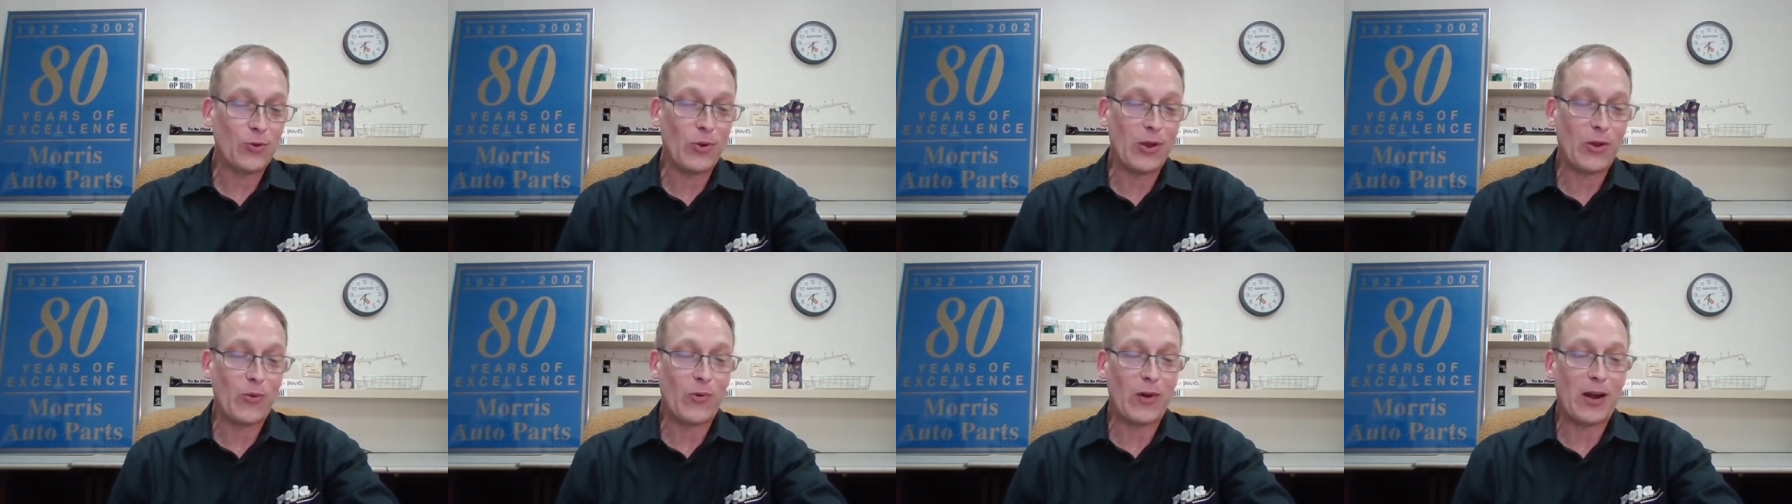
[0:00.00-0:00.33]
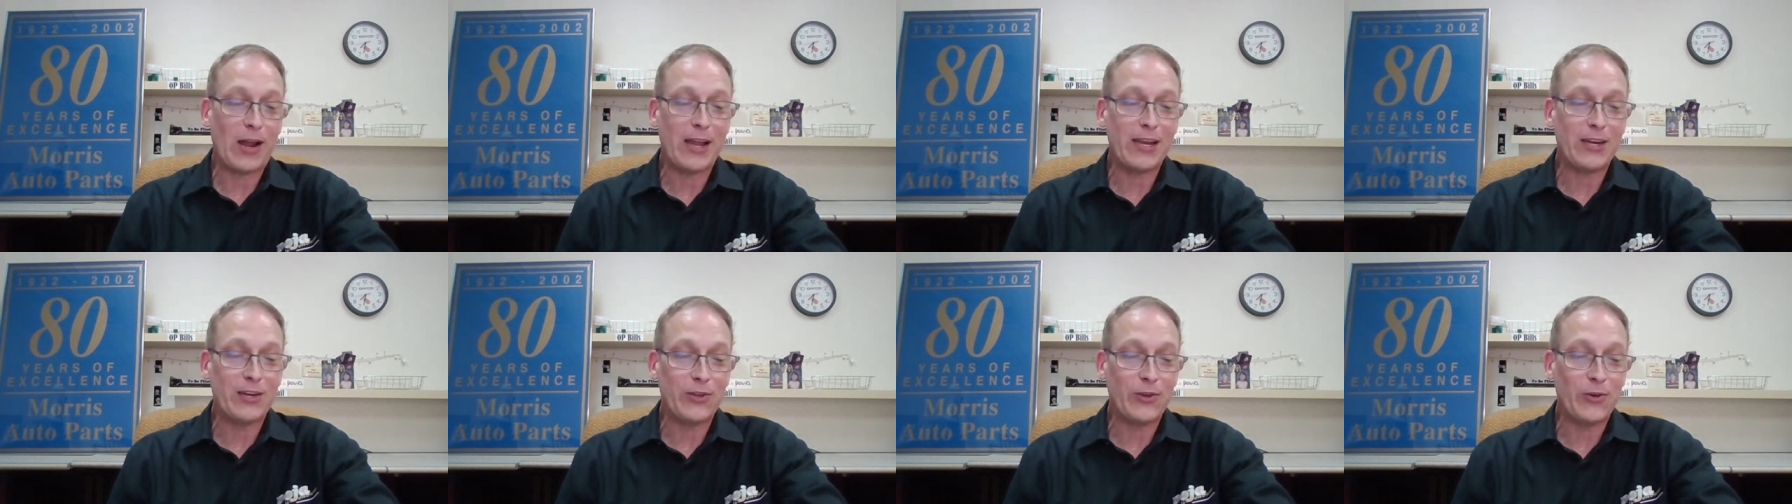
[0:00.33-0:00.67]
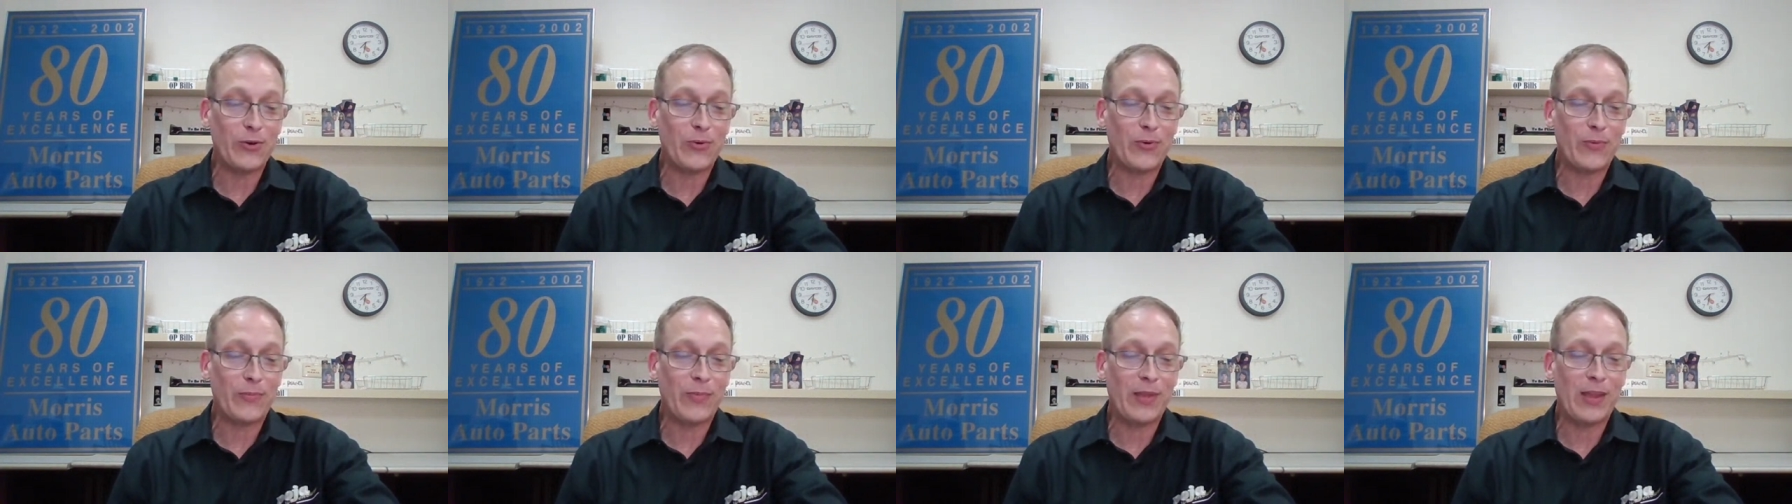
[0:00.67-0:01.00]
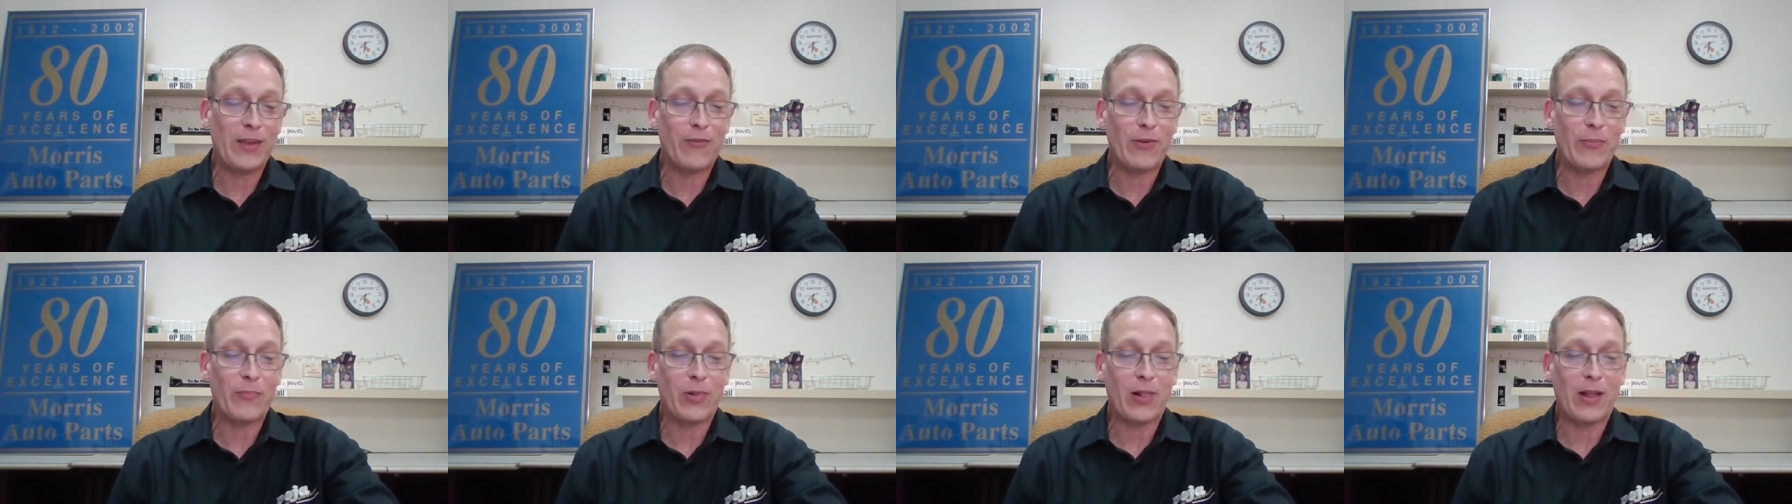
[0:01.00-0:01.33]
doing what I do,
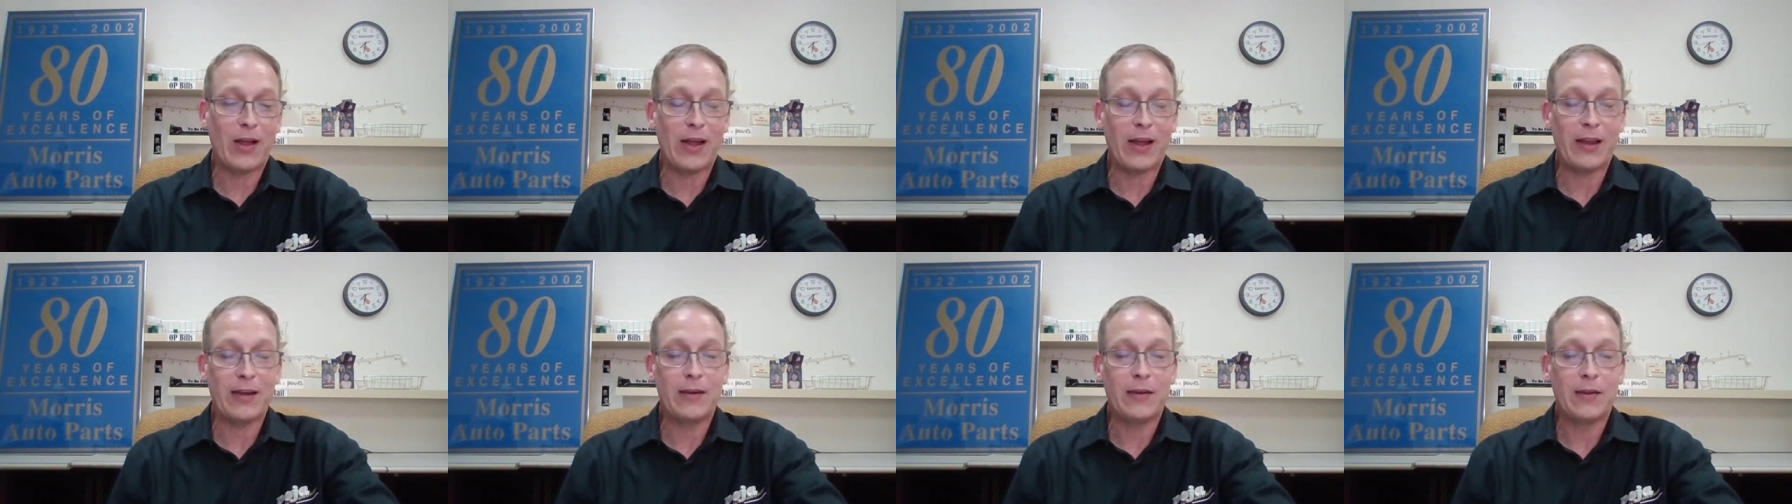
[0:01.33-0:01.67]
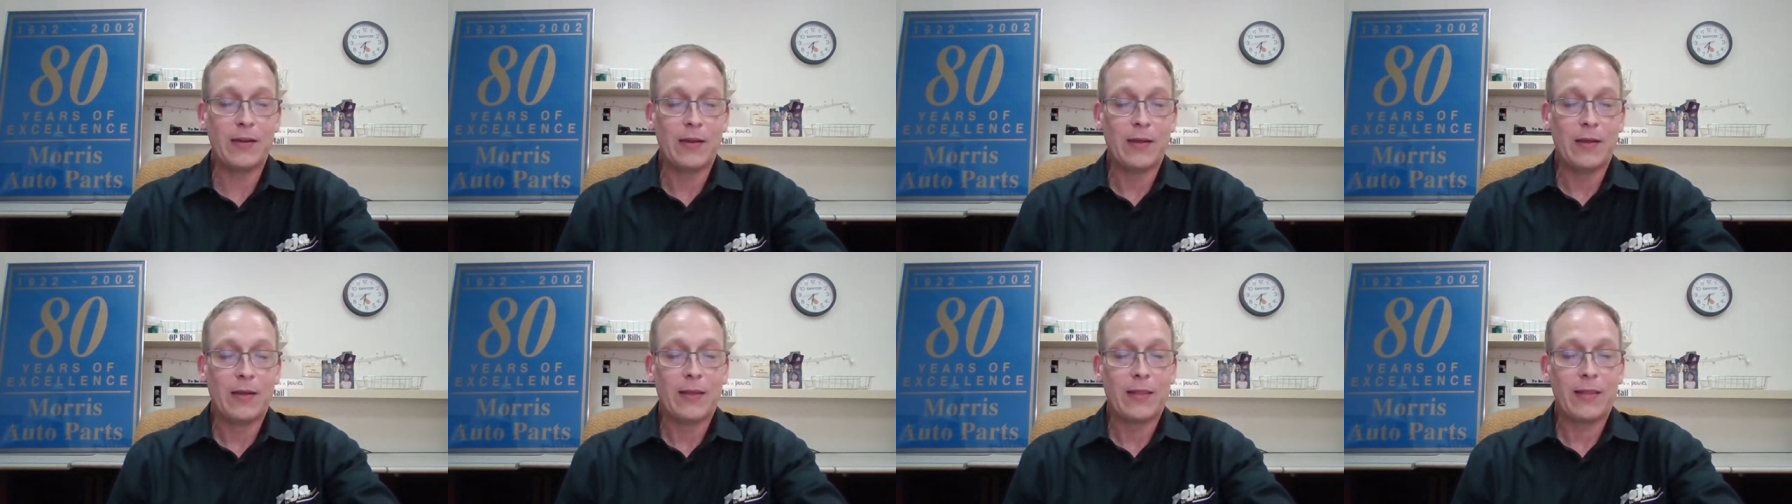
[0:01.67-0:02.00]
he replied,